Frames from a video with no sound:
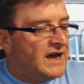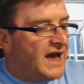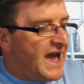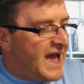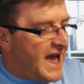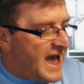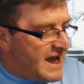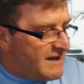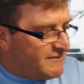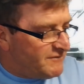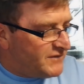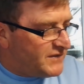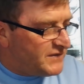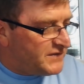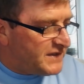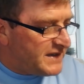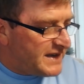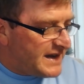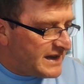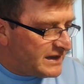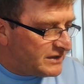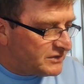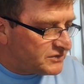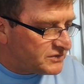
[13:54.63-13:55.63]

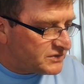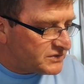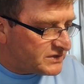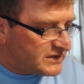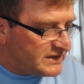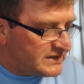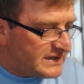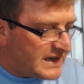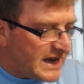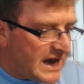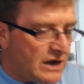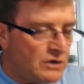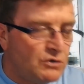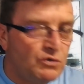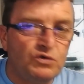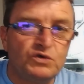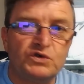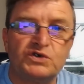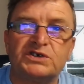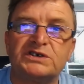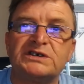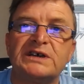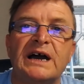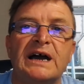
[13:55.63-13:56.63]
is
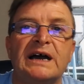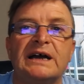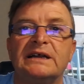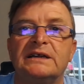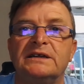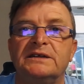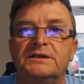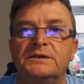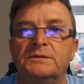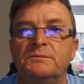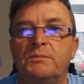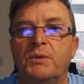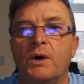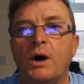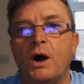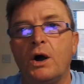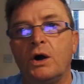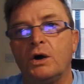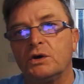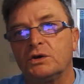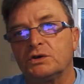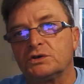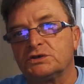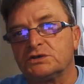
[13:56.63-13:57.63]
outside the
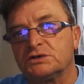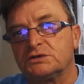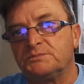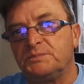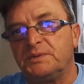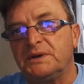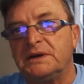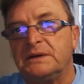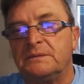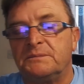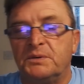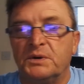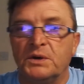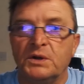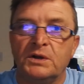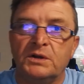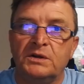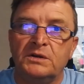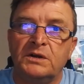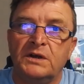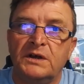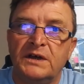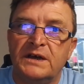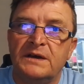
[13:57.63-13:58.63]
box,
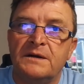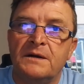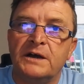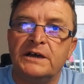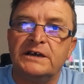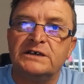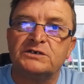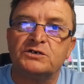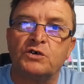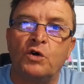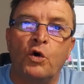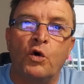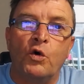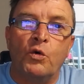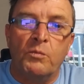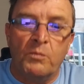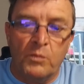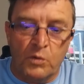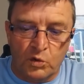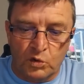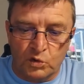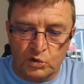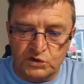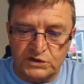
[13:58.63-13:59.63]
people. It's called
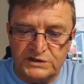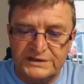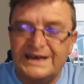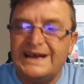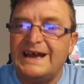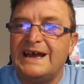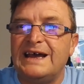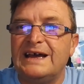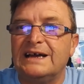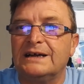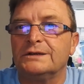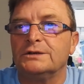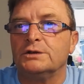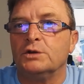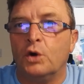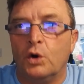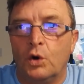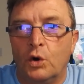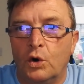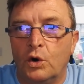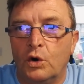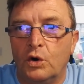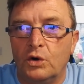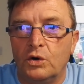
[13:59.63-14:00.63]
Mosaic
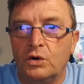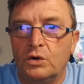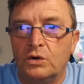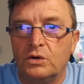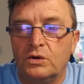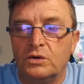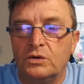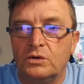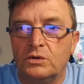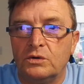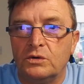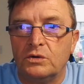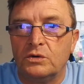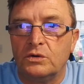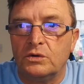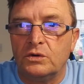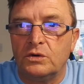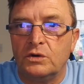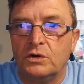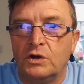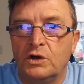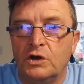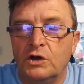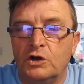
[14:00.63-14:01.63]
law.
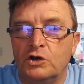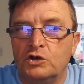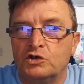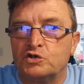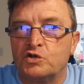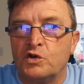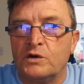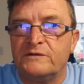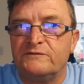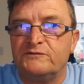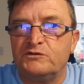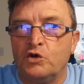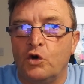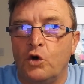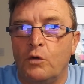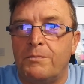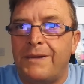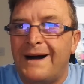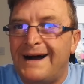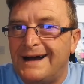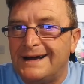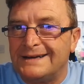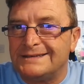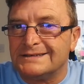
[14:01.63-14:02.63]
So if Joe
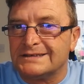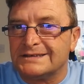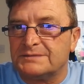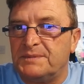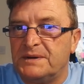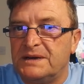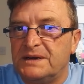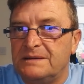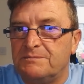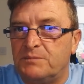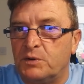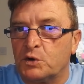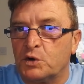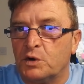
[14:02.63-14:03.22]
Biden's being put